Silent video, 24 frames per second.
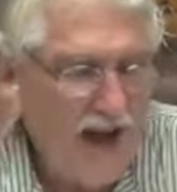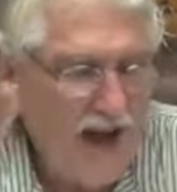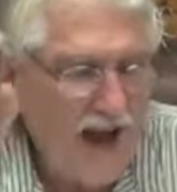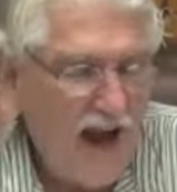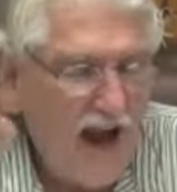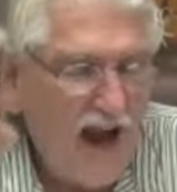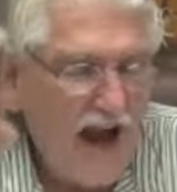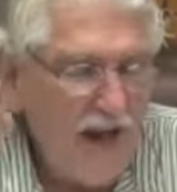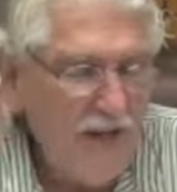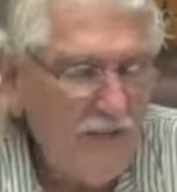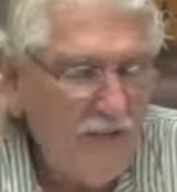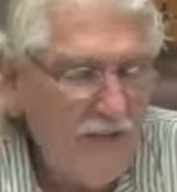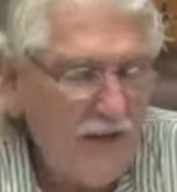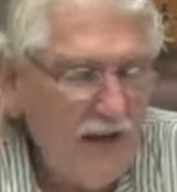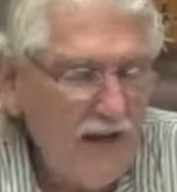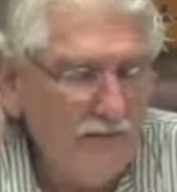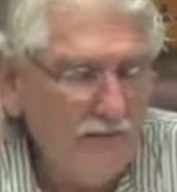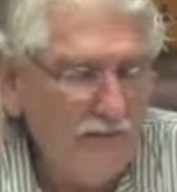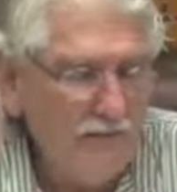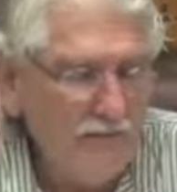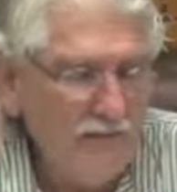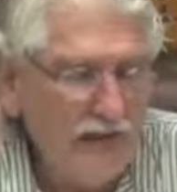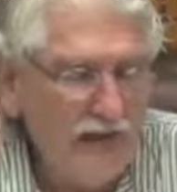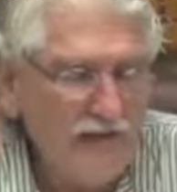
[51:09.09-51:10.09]
High
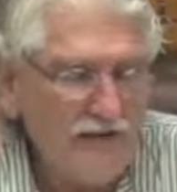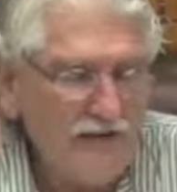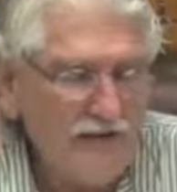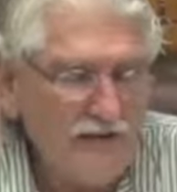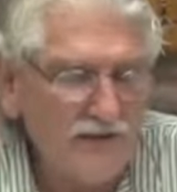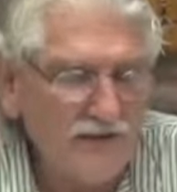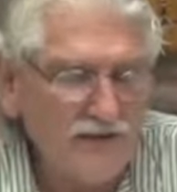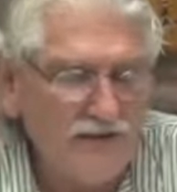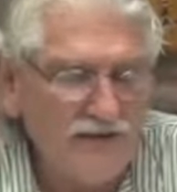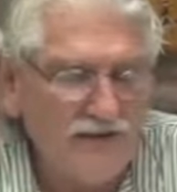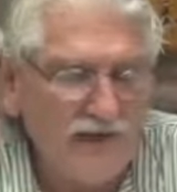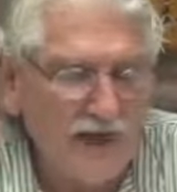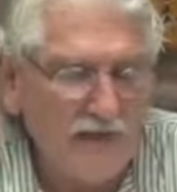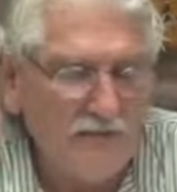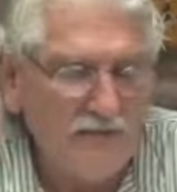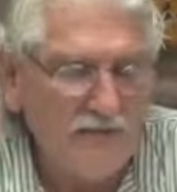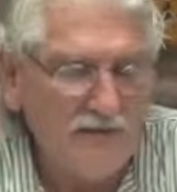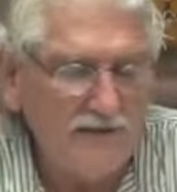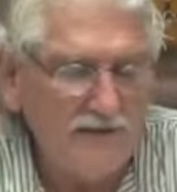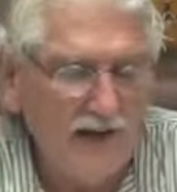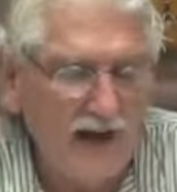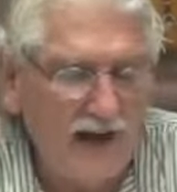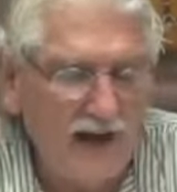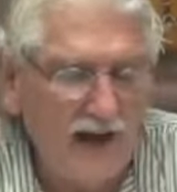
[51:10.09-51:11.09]
blood pressure,
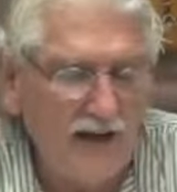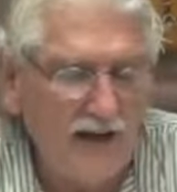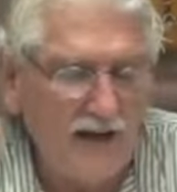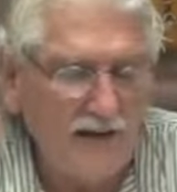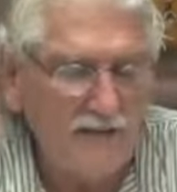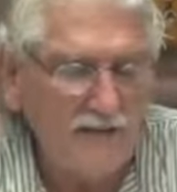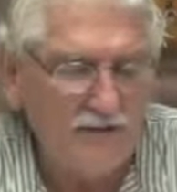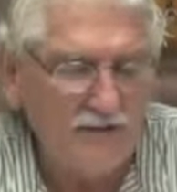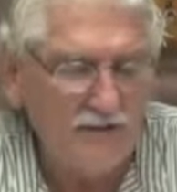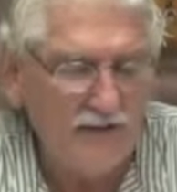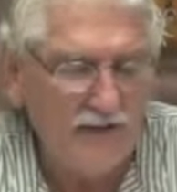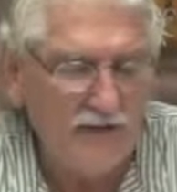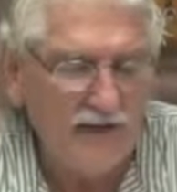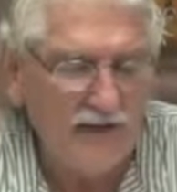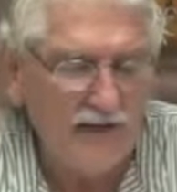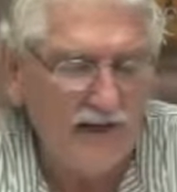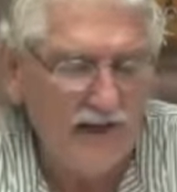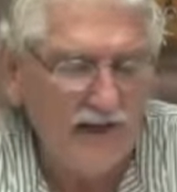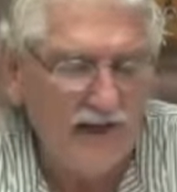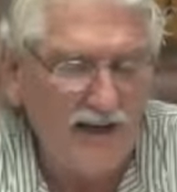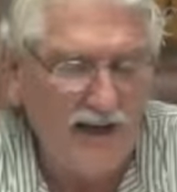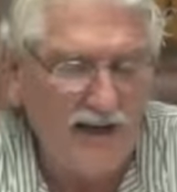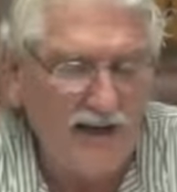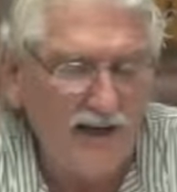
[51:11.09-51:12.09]
sometimes
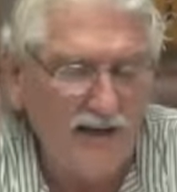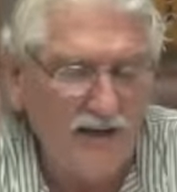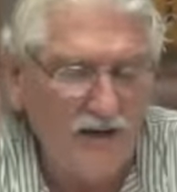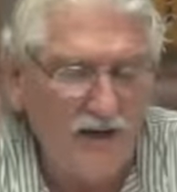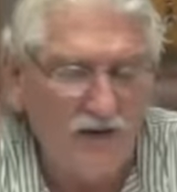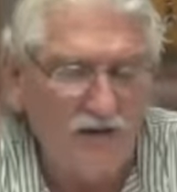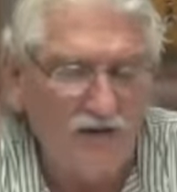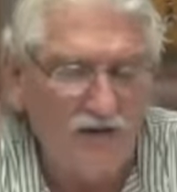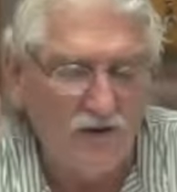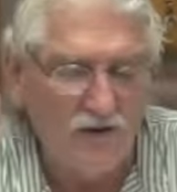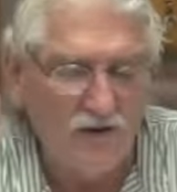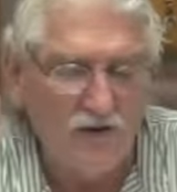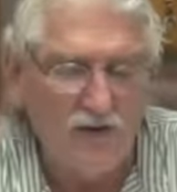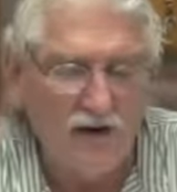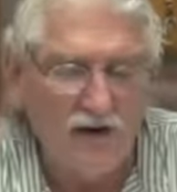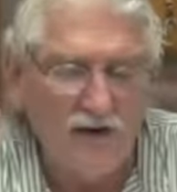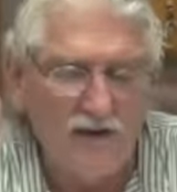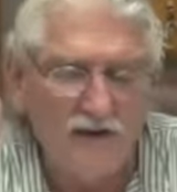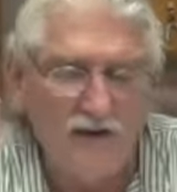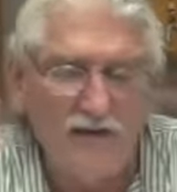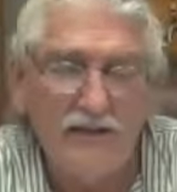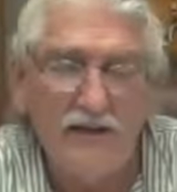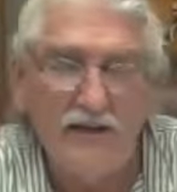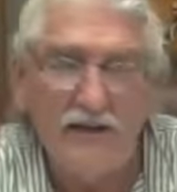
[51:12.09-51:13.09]
180 over
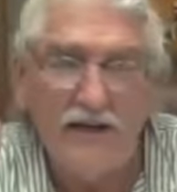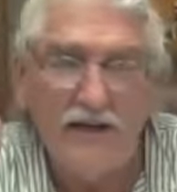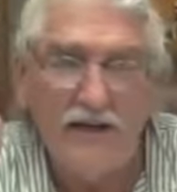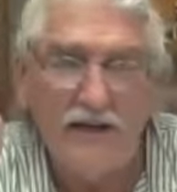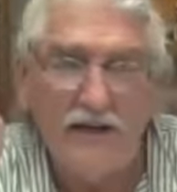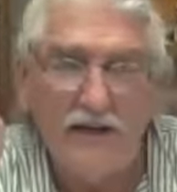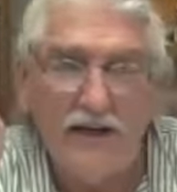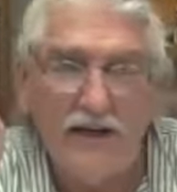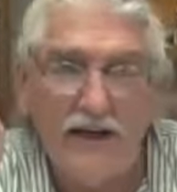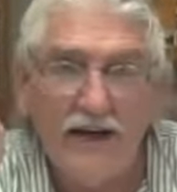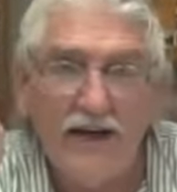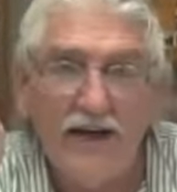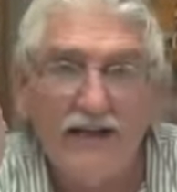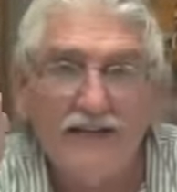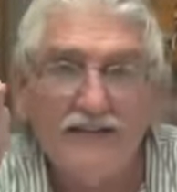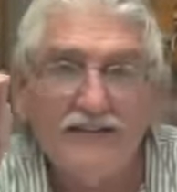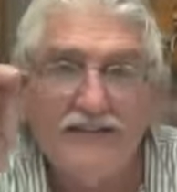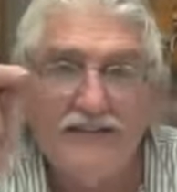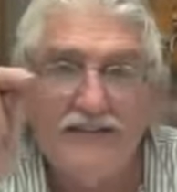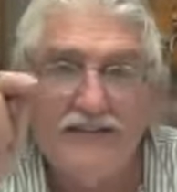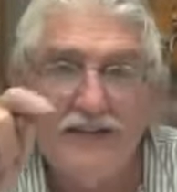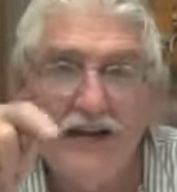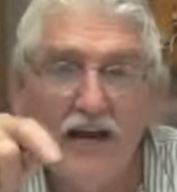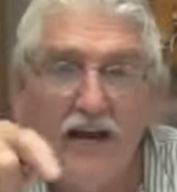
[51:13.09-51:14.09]
110.
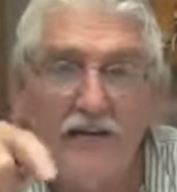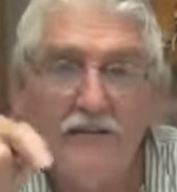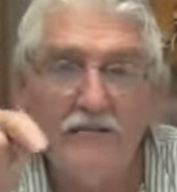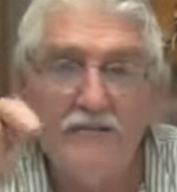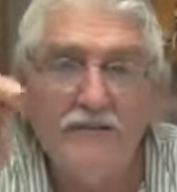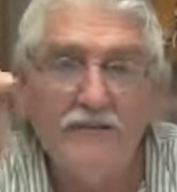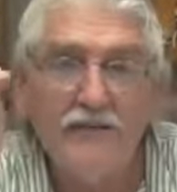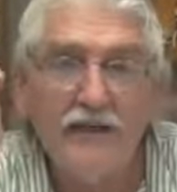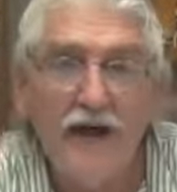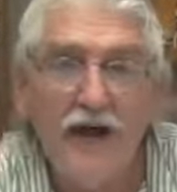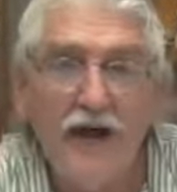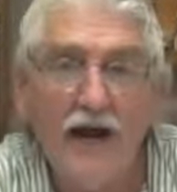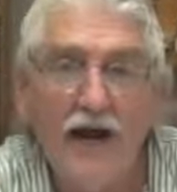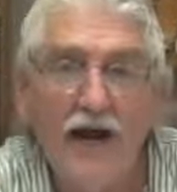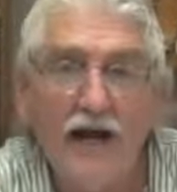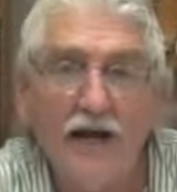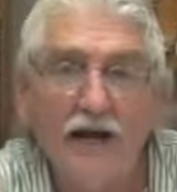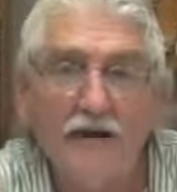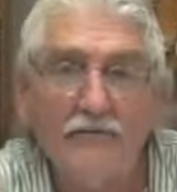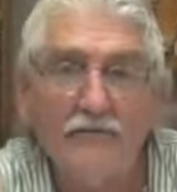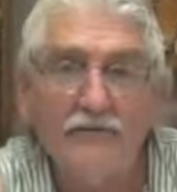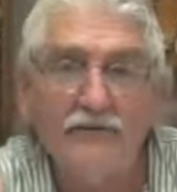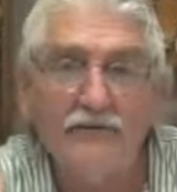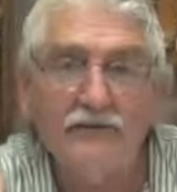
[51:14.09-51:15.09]

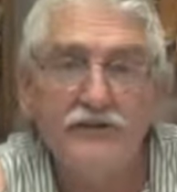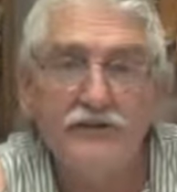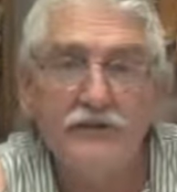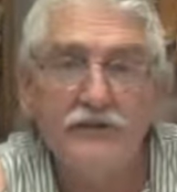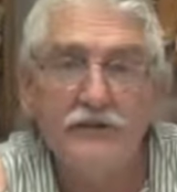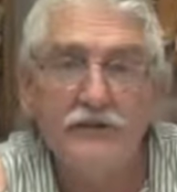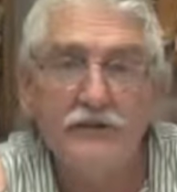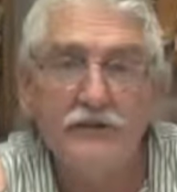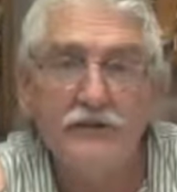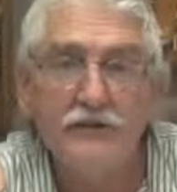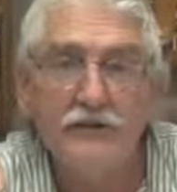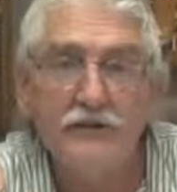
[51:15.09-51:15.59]
Sometimes.